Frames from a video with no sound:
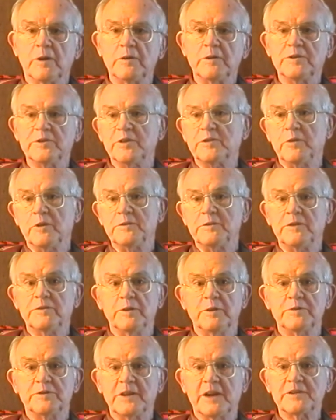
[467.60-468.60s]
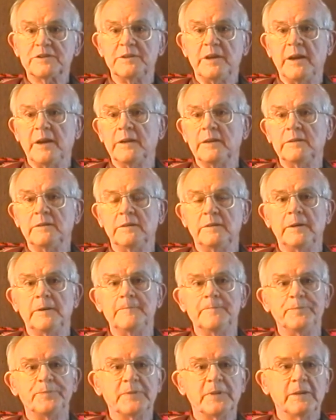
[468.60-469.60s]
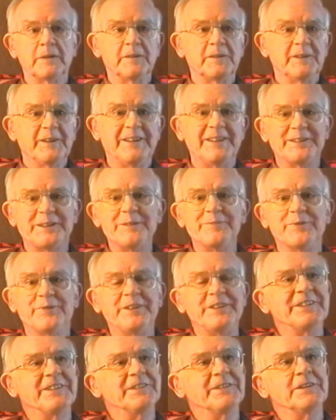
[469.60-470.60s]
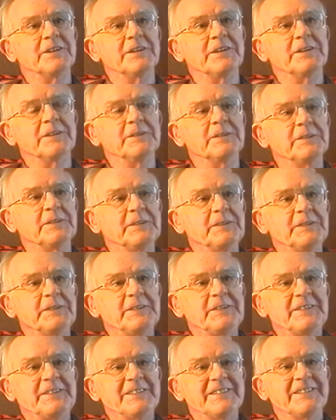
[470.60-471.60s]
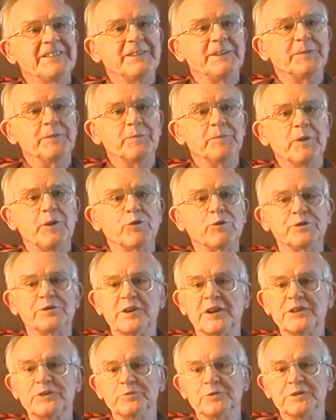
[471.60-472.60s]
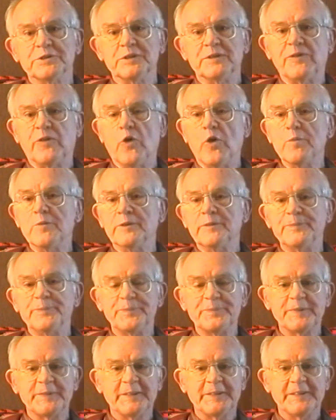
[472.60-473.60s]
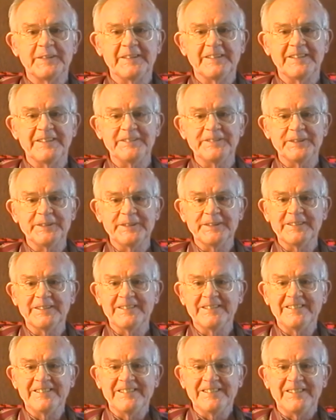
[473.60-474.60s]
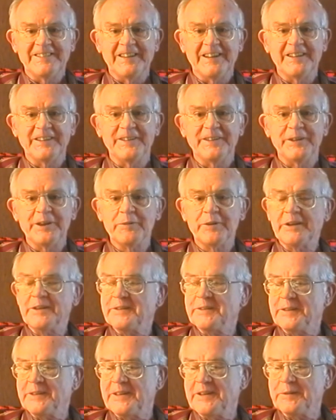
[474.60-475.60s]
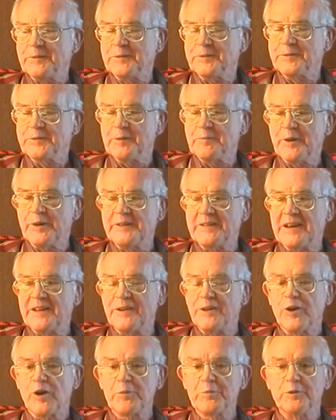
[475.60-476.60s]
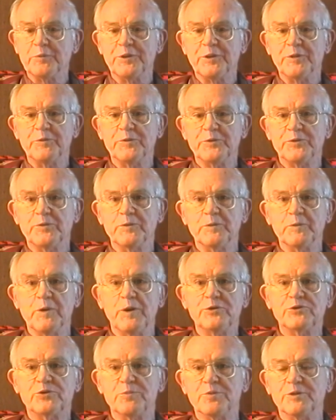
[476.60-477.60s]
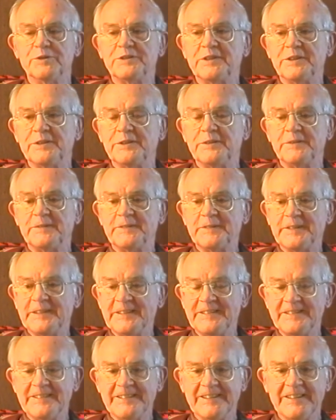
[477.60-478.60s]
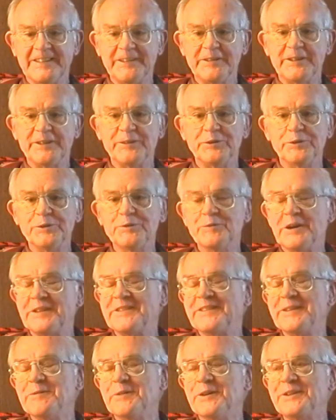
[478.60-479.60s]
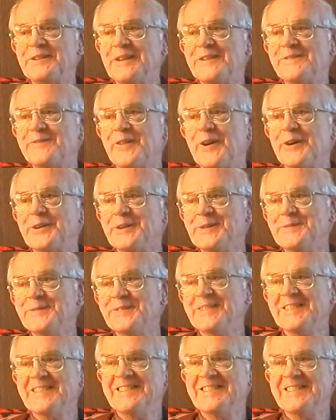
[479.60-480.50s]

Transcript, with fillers: was, it was just, just a second hand, and then it seemed funny. Uh, um, Uncle Jess was a foreman, and uh, and they they were some way got an argument with the road superintendent, and uh, he didn't do what he wanted, and he fired